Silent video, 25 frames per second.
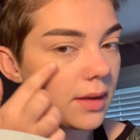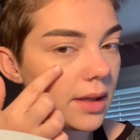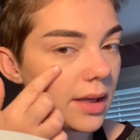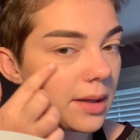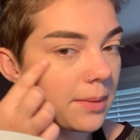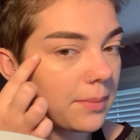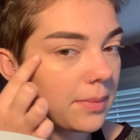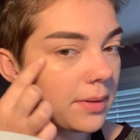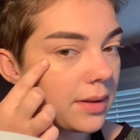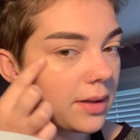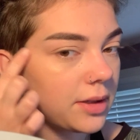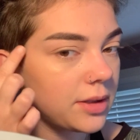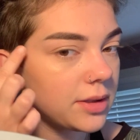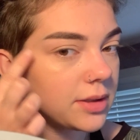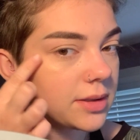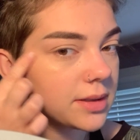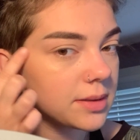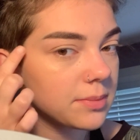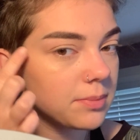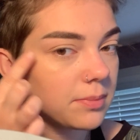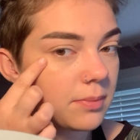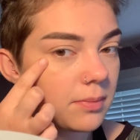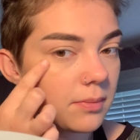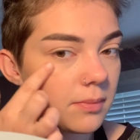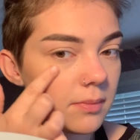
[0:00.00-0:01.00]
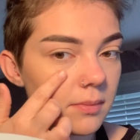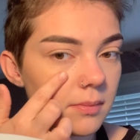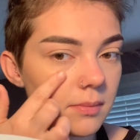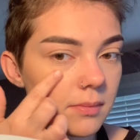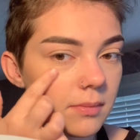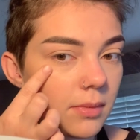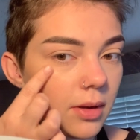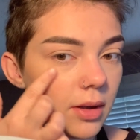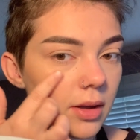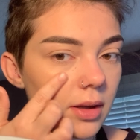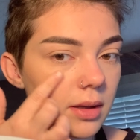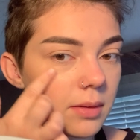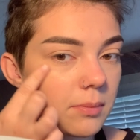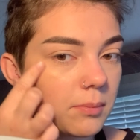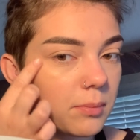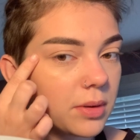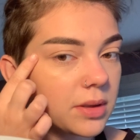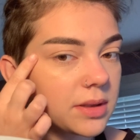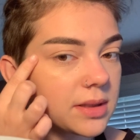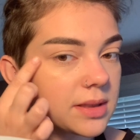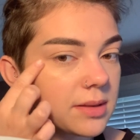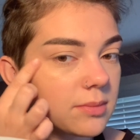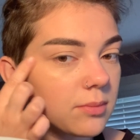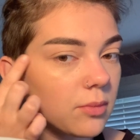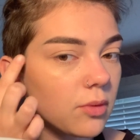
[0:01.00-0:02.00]
Yep, you can
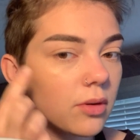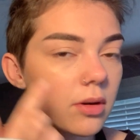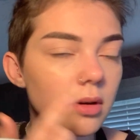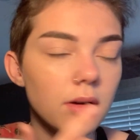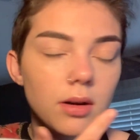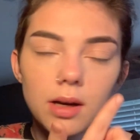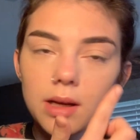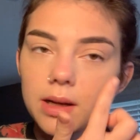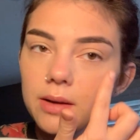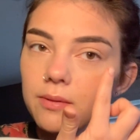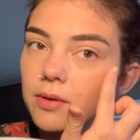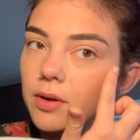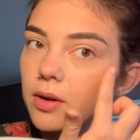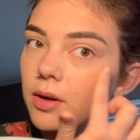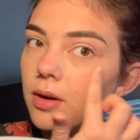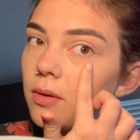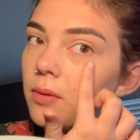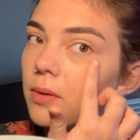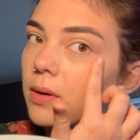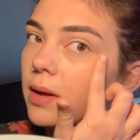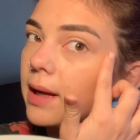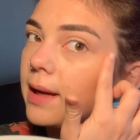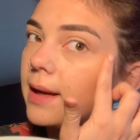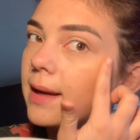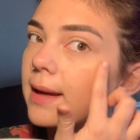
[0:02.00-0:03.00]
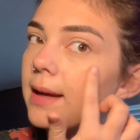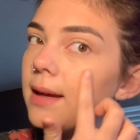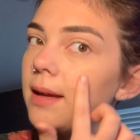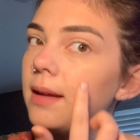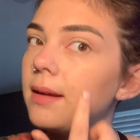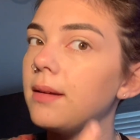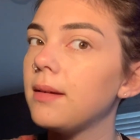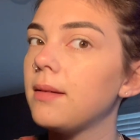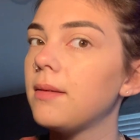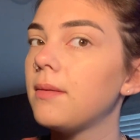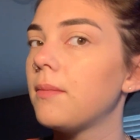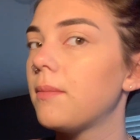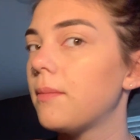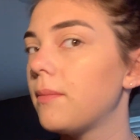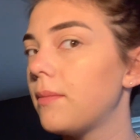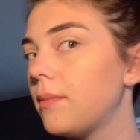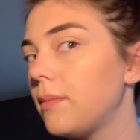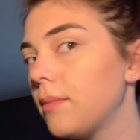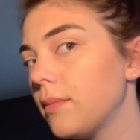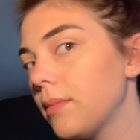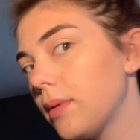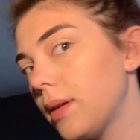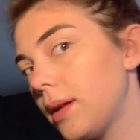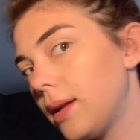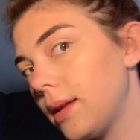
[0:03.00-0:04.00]
put some more on if you don't like it,
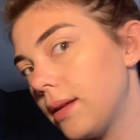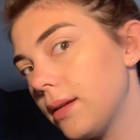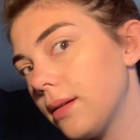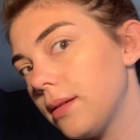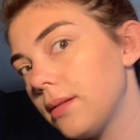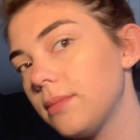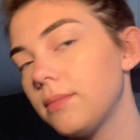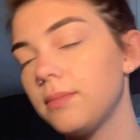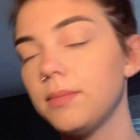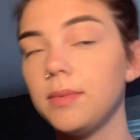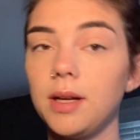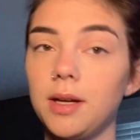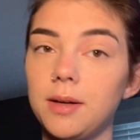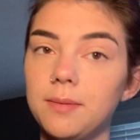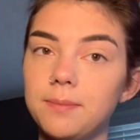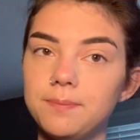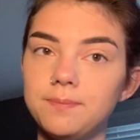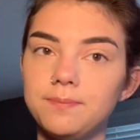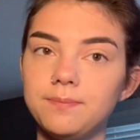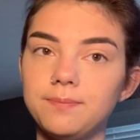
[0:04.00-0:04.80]
like there.